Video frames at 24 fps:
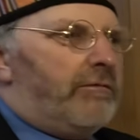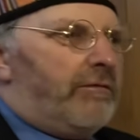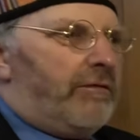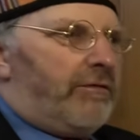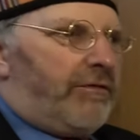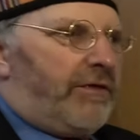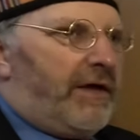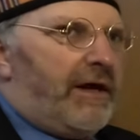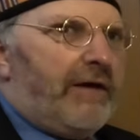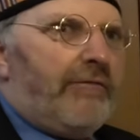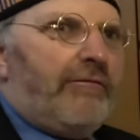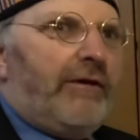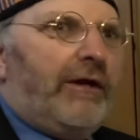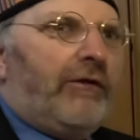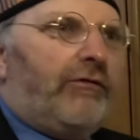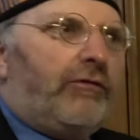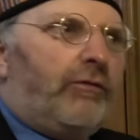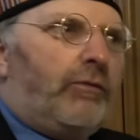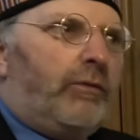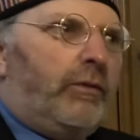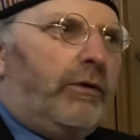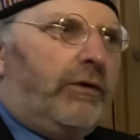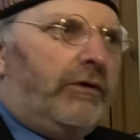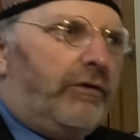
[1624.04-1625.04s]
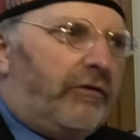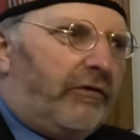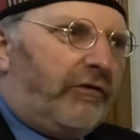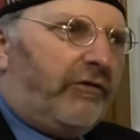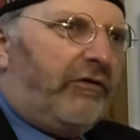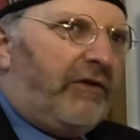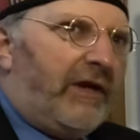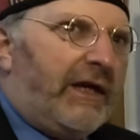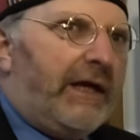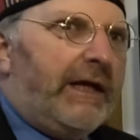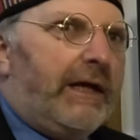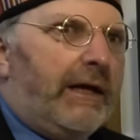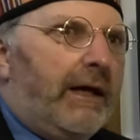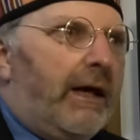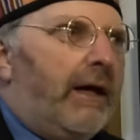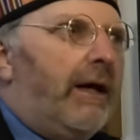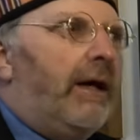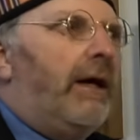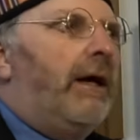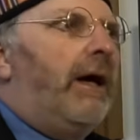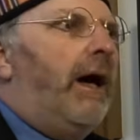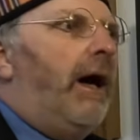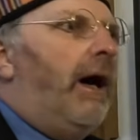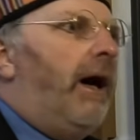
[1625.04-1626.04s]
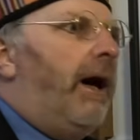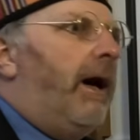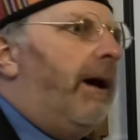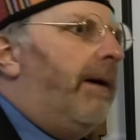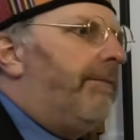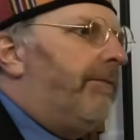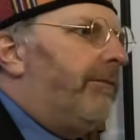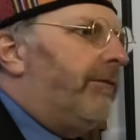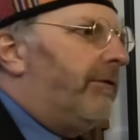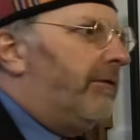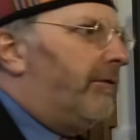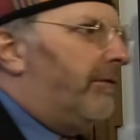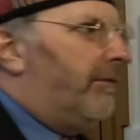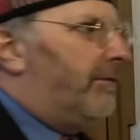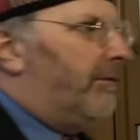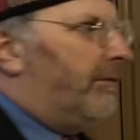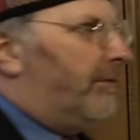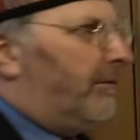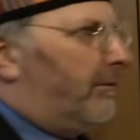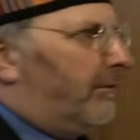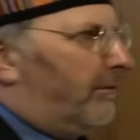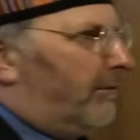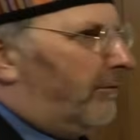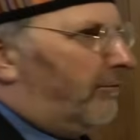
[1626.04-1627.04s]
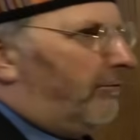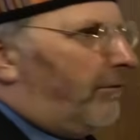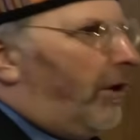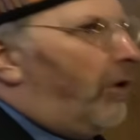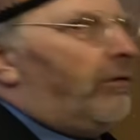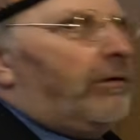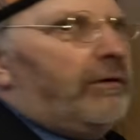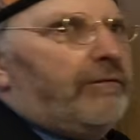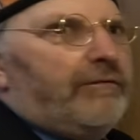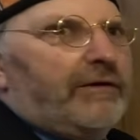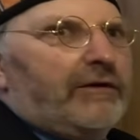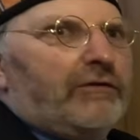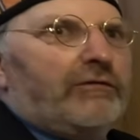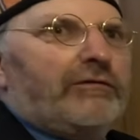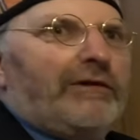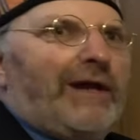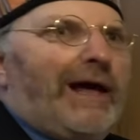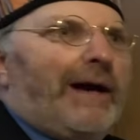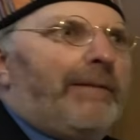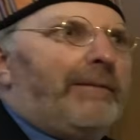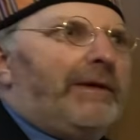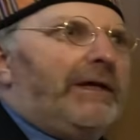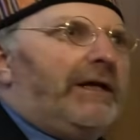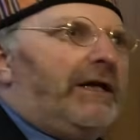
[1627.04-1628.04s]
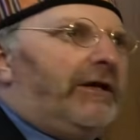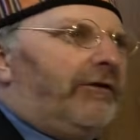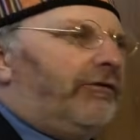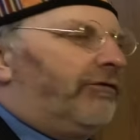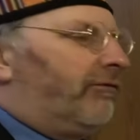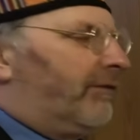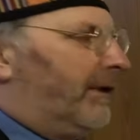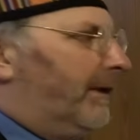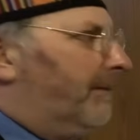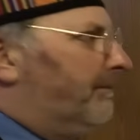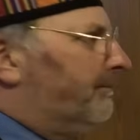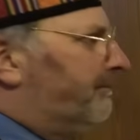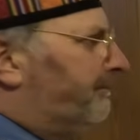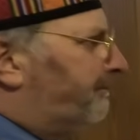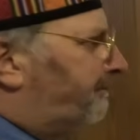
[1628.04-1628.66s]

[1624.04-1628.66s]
theorist would see the role of Islam in history.